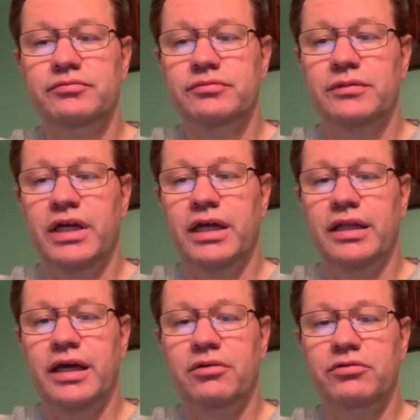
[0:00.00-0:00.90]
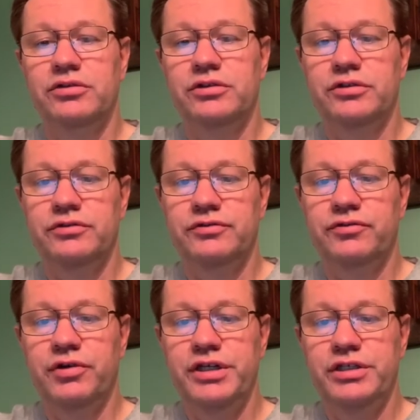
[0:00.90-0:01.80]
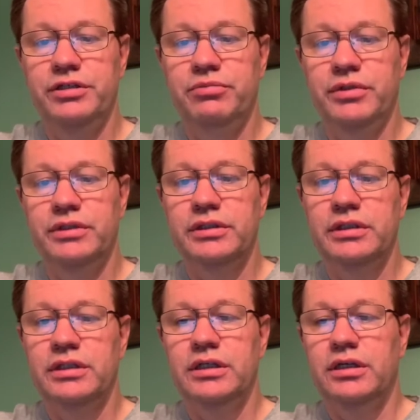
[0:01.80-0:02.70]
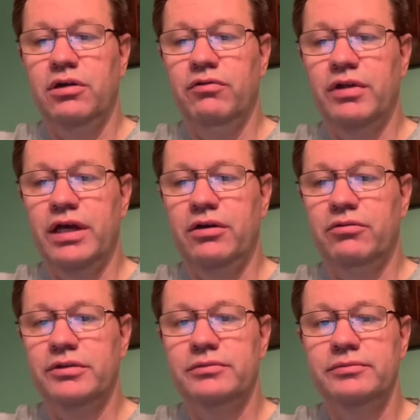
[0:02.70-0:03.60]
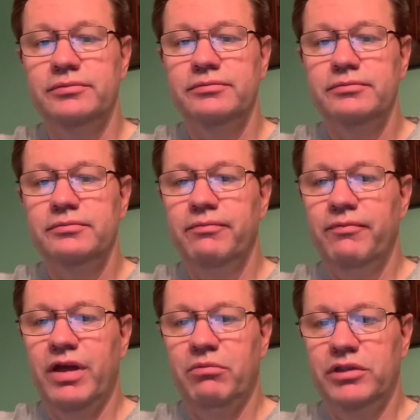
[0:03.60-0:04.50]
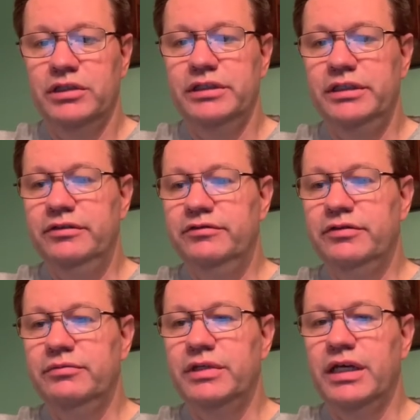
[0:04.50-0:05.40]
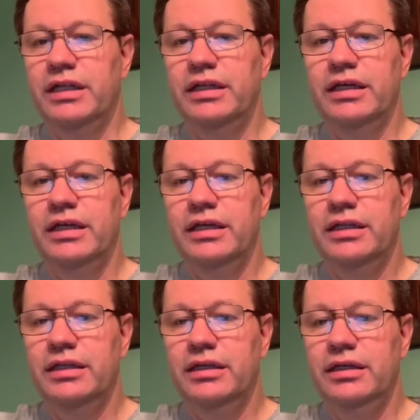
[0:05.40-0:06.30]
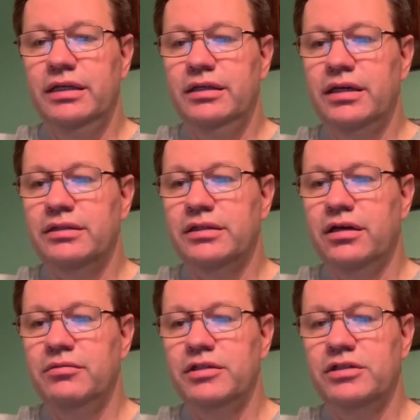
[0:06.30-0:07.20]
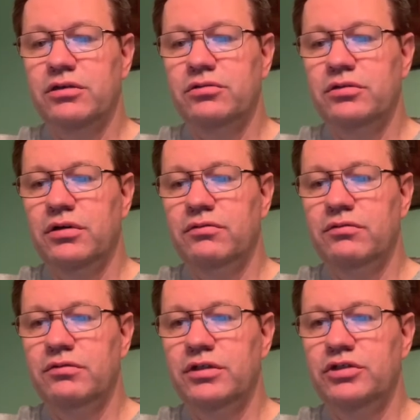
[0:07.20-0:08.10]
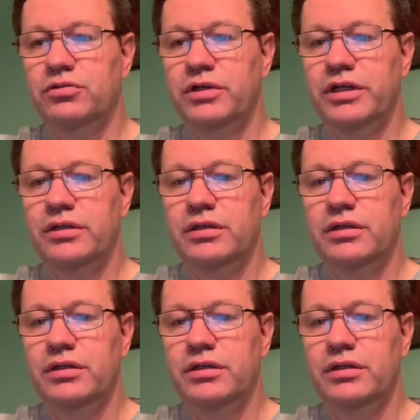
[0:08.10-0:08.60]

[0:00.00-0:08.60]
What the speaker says: And that was free shipping on that one, I believe. And then the next item that sold on the 20th